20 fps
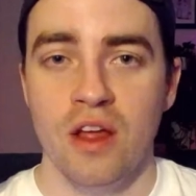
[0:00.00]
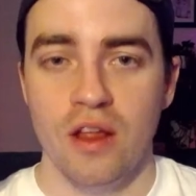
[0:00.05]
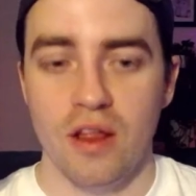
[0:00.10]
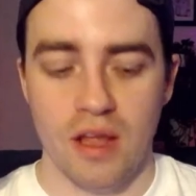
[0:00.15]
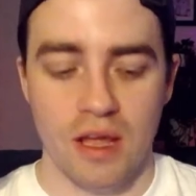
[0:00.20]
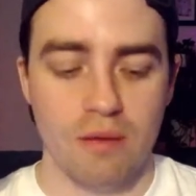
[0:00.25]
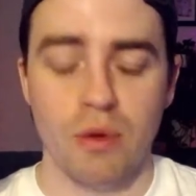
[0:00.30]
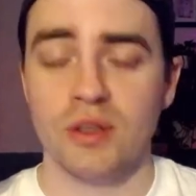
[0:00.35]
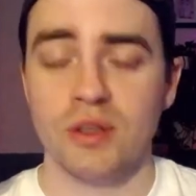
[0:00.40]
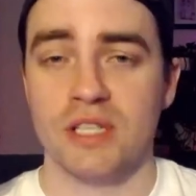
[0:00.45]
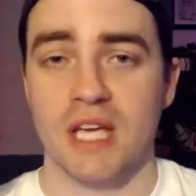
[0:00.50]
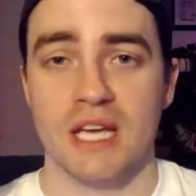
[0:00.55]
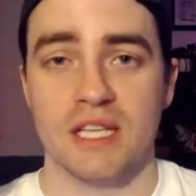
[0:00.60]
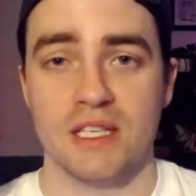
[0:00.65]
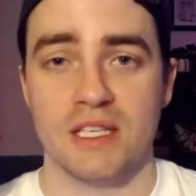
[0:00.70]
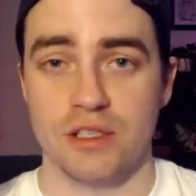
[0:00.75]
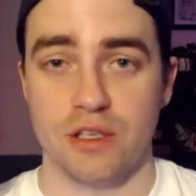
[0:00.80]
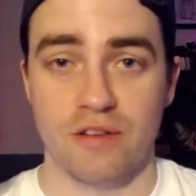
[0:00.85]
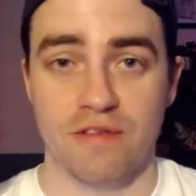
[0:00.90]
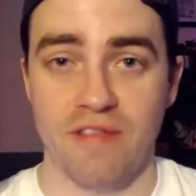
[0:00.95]
In most
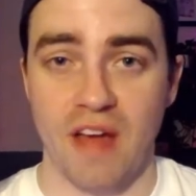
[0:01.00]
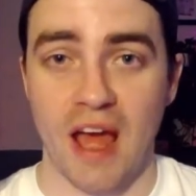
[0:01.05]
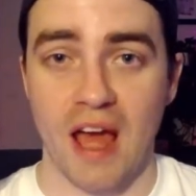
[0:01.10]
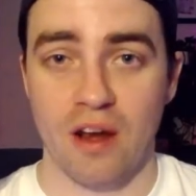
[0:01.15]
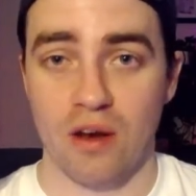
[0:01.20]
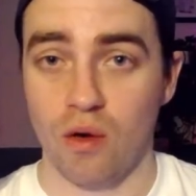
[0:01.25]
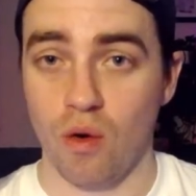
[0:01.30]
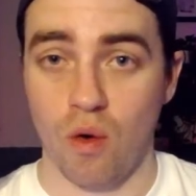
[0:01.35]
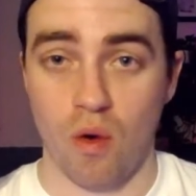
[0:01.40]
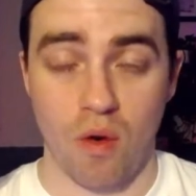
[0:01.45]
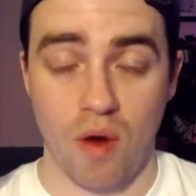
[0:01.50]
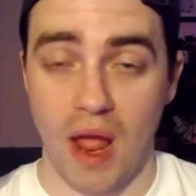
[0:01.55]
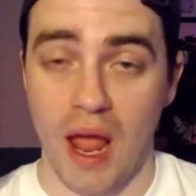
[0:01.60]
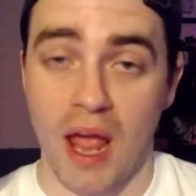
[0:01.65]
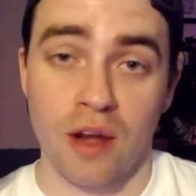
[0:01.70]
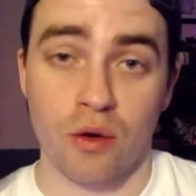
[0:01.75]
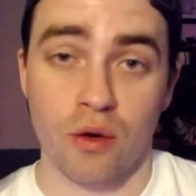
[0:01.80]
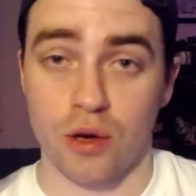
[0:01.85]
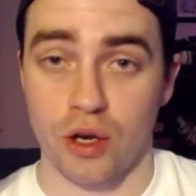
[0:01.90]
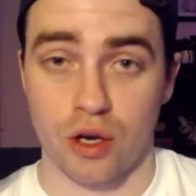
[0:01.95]
cases, your vet
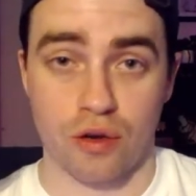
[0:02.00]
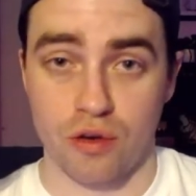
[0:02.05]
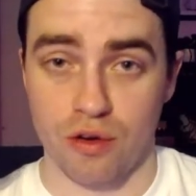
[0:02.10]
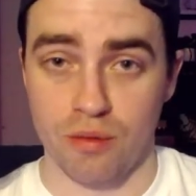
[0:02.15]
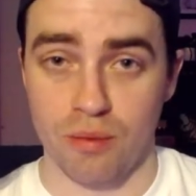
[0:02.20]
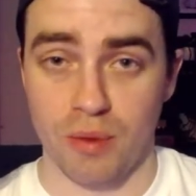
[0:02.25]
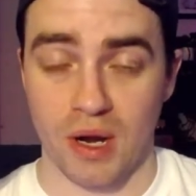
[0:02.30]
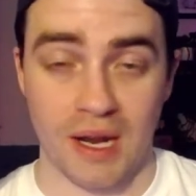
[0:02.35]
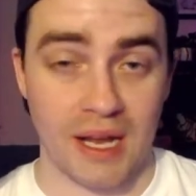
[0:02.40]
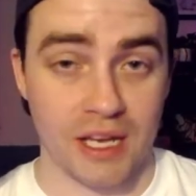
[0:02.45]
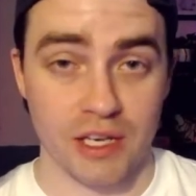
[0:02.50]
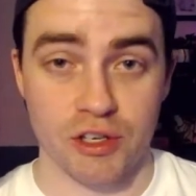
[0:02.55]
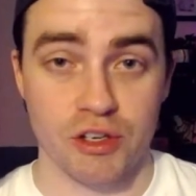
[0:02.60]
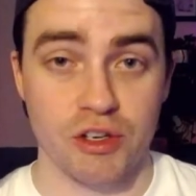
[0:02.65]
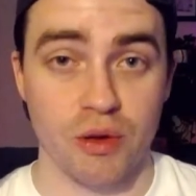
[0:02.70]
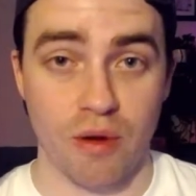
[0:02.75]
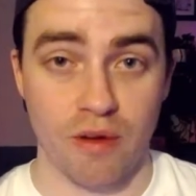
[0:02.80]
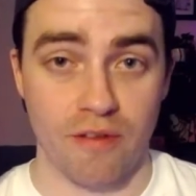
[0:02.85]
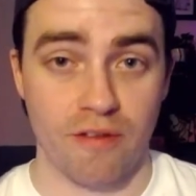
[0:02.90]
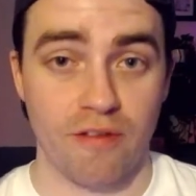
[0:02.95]
and or your groomer can
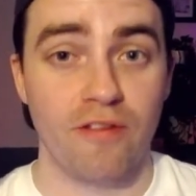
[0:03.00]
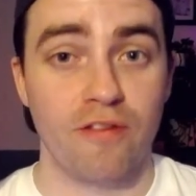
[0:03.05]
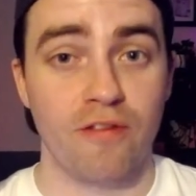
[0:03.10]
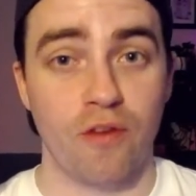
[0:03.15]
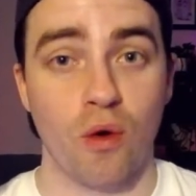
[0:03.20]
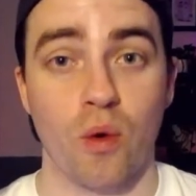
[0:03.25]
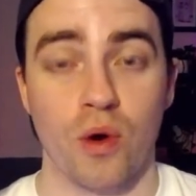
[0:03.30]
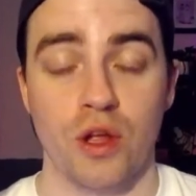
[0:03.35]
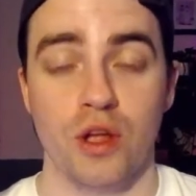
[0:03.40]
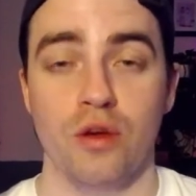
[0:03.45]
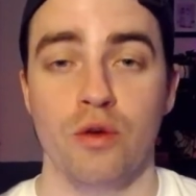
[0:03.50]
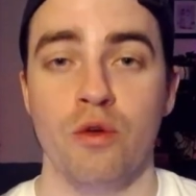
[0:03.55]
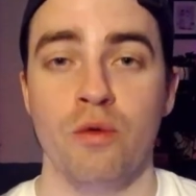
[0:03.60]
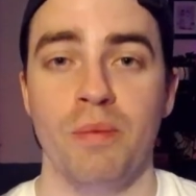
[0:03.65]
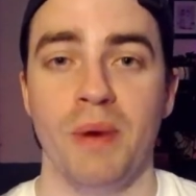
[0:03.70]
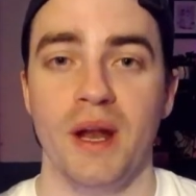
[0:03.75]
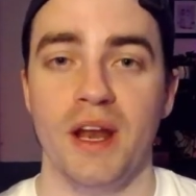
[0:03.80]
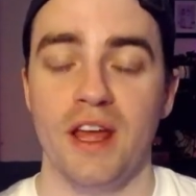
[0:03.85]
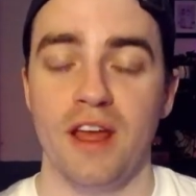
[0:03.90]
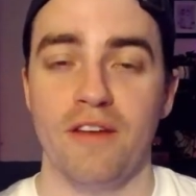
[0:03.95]
do it for you.
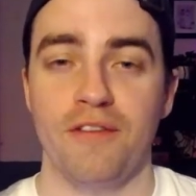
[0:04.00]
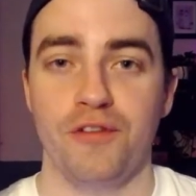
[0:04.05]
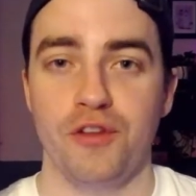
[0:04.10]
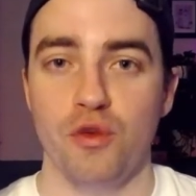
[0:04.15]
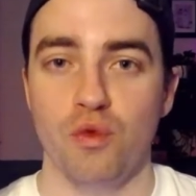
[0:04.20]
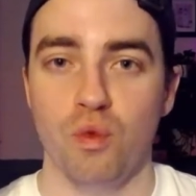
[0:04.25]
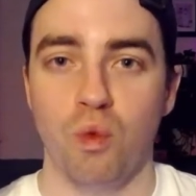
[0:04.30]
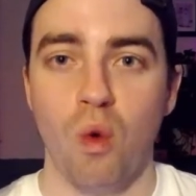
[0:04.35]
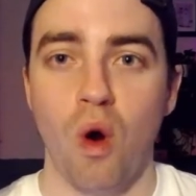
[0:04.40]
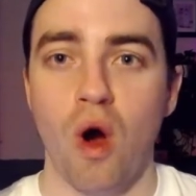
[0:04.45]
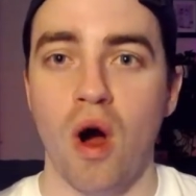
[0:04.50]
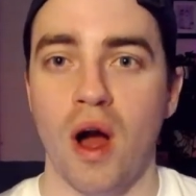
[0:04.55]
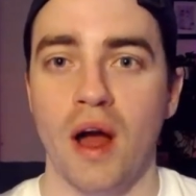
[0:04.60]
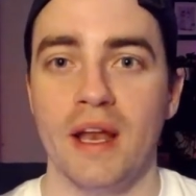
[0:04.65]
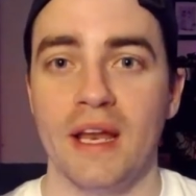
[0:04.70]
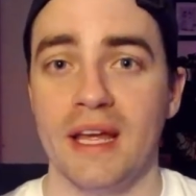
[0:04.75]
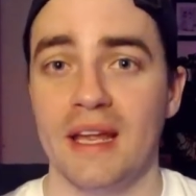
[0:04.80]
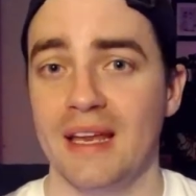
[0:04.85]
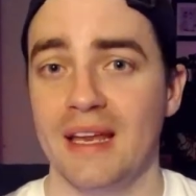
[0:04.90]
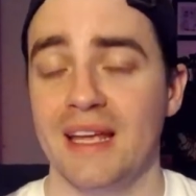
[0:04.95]
But if you want,
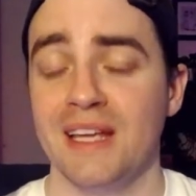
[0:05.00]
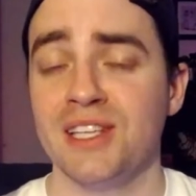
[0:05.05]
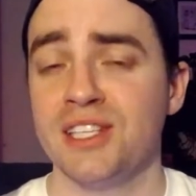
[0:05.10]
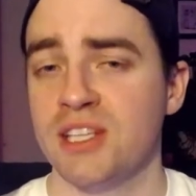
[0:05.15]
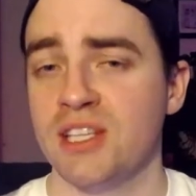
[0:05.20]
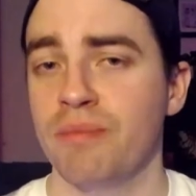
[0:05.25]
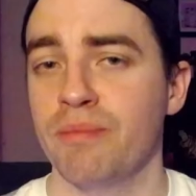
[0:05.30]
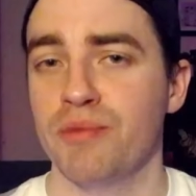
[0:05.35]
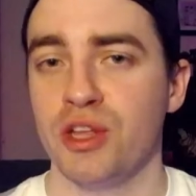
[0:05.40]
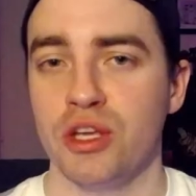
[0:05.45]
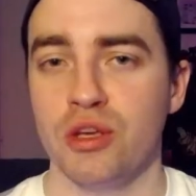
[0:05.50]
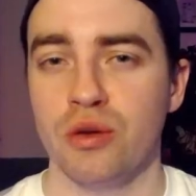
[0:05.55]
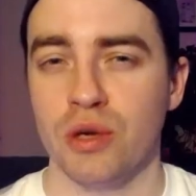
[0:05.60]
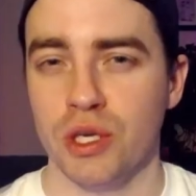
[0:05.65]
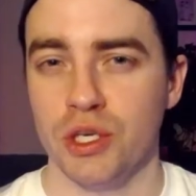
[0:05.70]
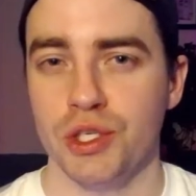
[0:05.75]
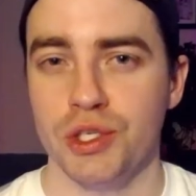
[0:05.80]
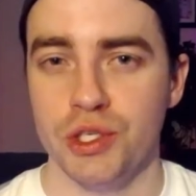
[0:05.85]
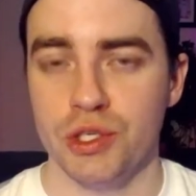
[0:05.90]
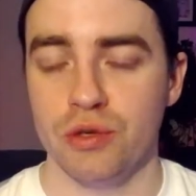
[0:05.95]
it is something you
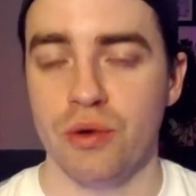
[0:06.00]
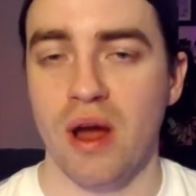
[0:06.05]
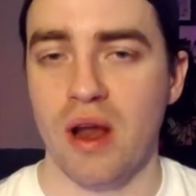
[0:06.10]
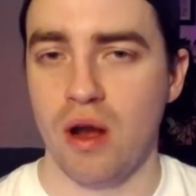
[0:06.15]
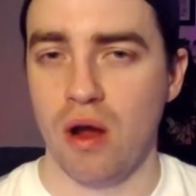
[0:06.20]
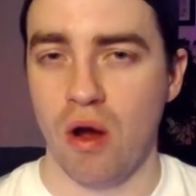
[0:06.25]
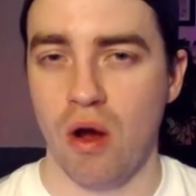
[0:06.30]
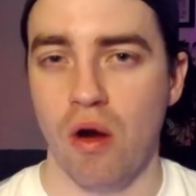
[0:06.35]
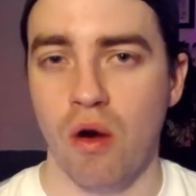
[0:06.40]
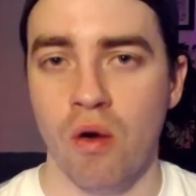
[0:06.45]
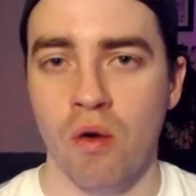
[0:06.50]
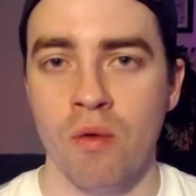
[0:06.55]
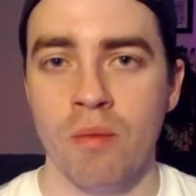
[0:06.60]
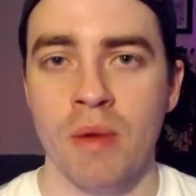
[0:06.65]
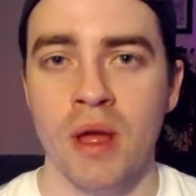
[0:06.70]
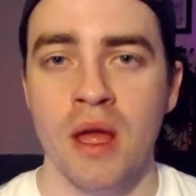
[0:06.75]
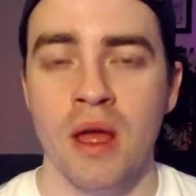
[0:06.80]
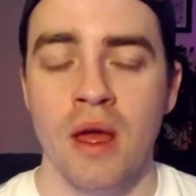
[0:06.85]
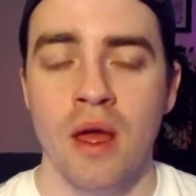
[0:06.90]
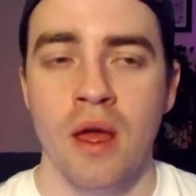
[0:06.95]
can do at
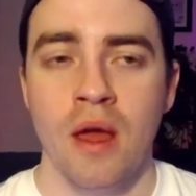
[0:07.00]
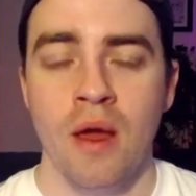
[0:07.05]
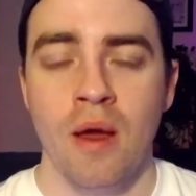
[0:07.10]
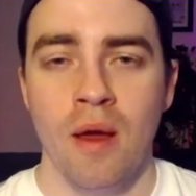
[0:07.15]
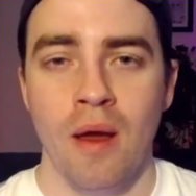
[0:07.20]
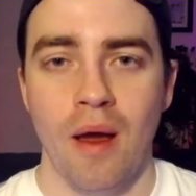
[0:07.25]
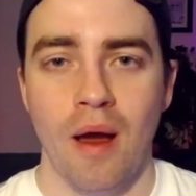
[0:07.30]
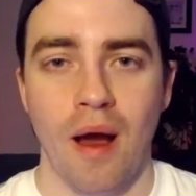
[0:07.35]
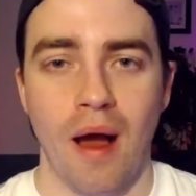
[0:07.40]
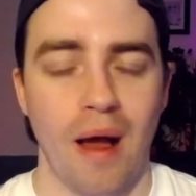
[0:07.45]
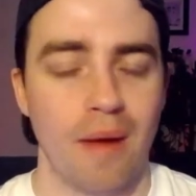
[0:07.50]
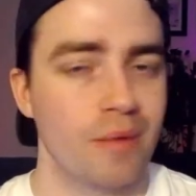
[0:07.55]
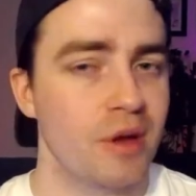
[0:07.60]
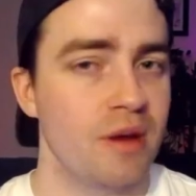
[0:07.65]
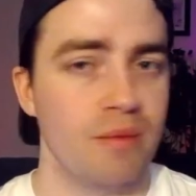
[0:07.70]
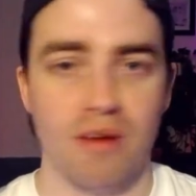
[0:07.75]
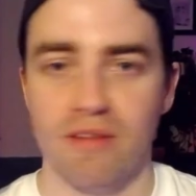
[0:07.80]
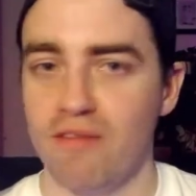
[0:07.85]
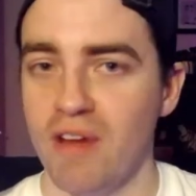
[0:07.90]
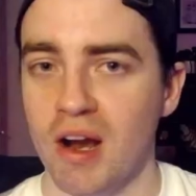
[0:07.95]
home. I'm going
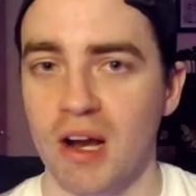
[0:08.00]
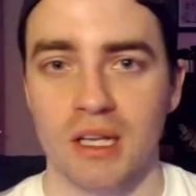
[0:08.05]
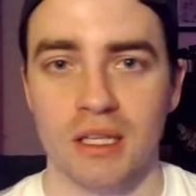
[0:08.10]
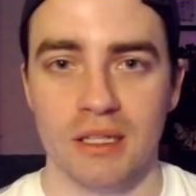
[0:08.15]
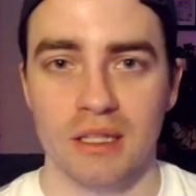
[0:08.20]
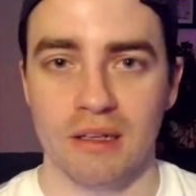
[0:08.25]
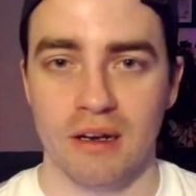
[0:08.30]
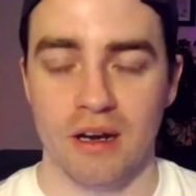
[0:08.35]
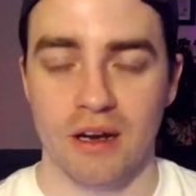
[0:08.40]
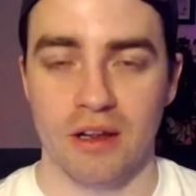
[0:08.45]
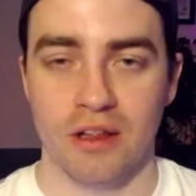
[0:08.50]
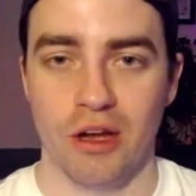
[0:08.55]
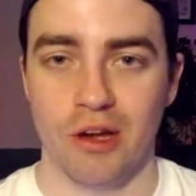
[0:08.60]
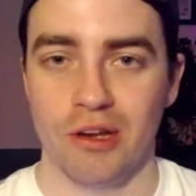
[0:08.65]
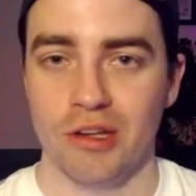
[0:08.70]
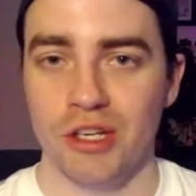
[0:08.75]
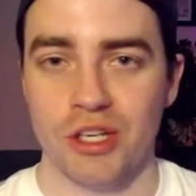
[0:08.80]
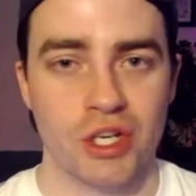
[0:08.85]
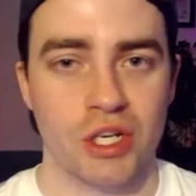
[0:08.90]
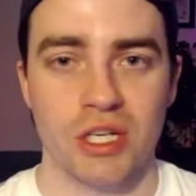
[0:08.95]
to be very clear here, though.
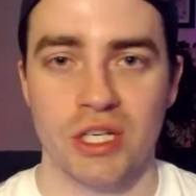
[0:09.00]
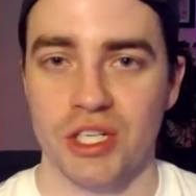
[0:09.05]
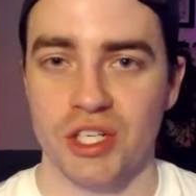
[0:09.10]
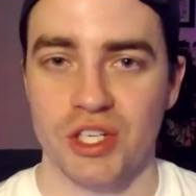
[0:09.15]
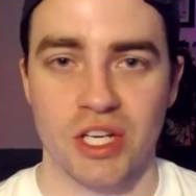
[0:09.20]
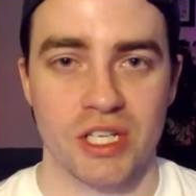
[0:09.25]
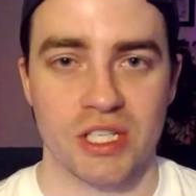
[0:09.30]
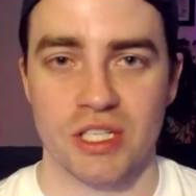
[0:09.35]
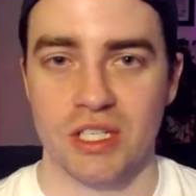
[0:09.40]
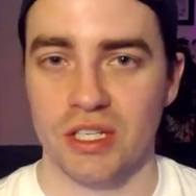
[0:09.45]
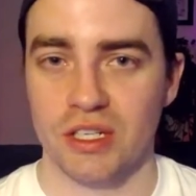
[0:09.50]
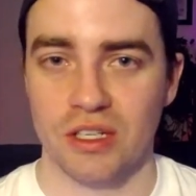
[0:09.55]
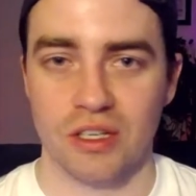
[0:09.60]
You shouldn't just